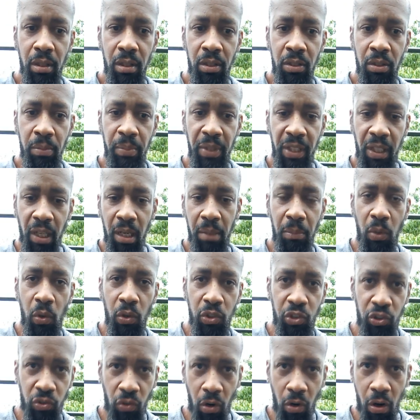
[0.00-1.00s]
you'll become
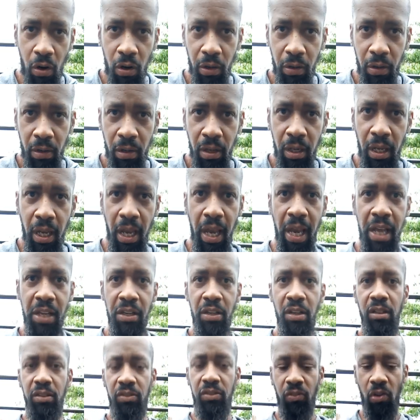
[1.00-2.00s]
more stronger, and
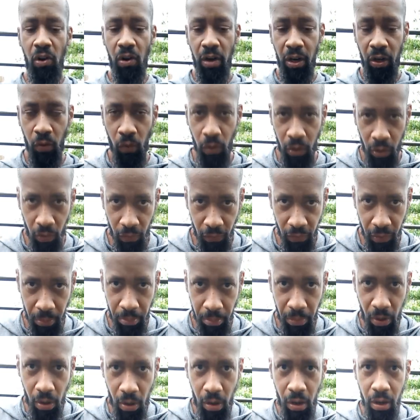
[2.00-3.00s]
you'll start going over the
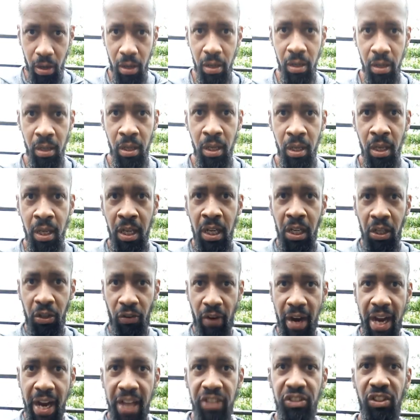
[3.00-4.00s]
bar
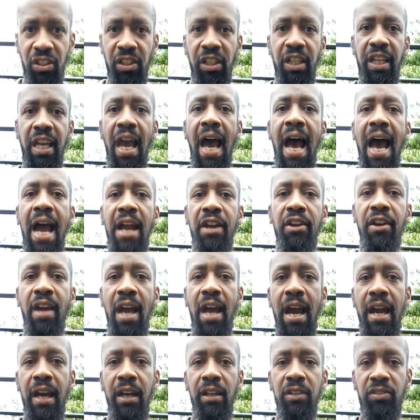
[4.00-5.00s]
gradually, get higher
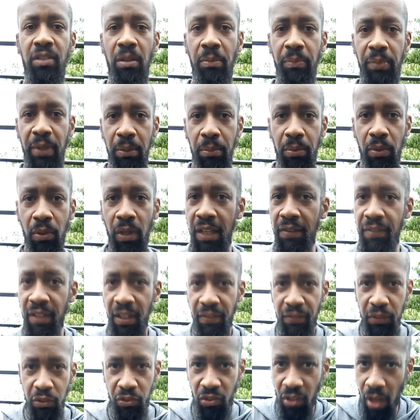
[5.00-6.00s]
and higher. Some people,
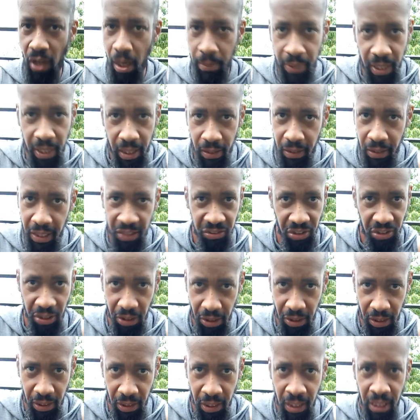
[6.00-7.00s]
even if you stop here, that's
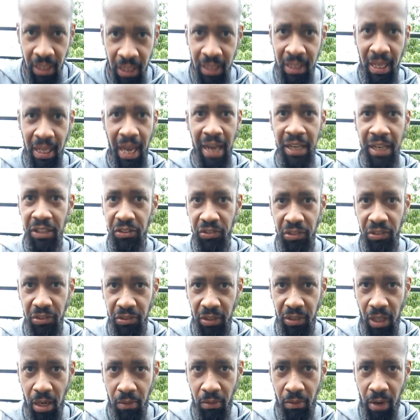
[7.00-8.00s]
good. I used to
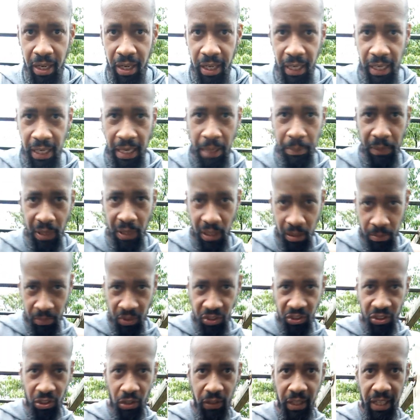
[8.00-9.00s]
stop right here, and let
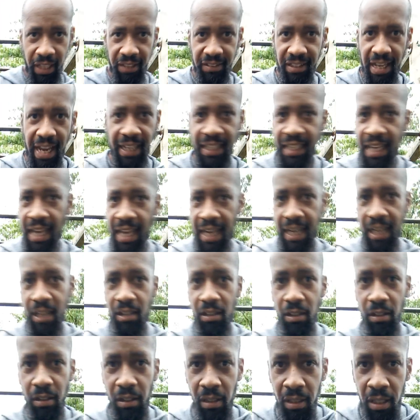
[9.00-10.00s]
me show you exactly how
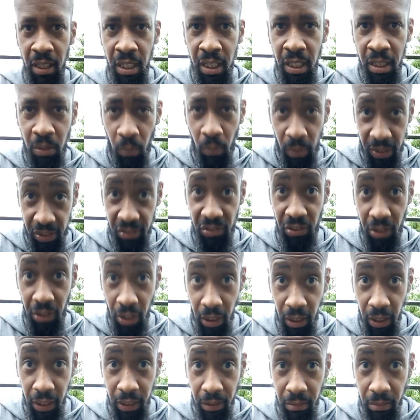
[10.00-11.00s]
that looks, which is
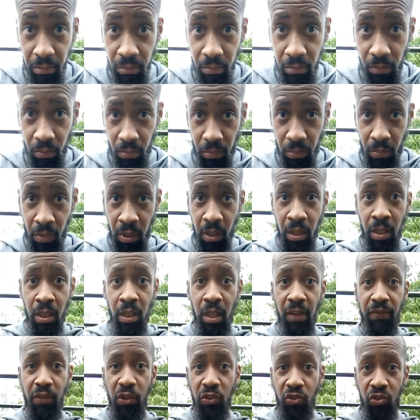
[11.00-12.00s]
good.
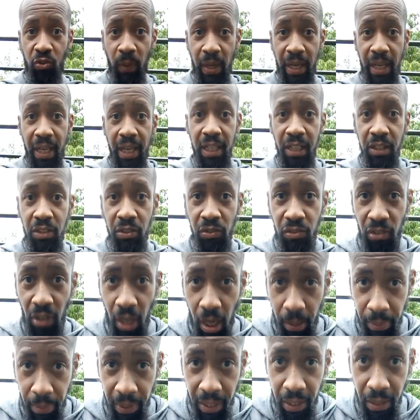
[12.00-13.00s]
If you swing in and you
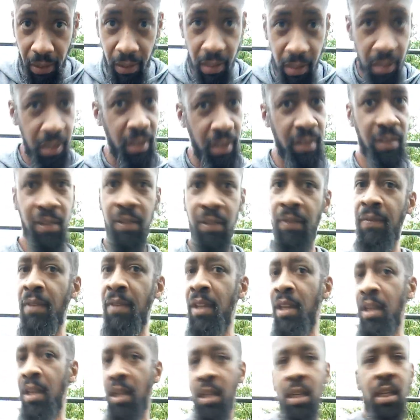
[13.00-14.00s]
stop here,
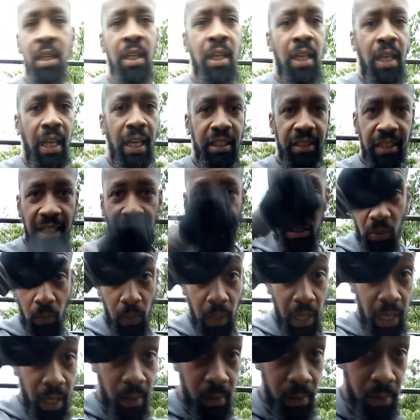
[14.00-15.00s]
it takes a
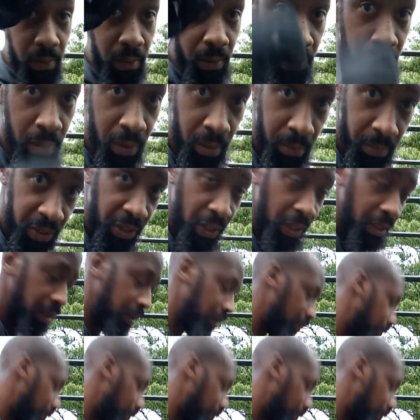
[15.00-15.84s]
while. Let me show you.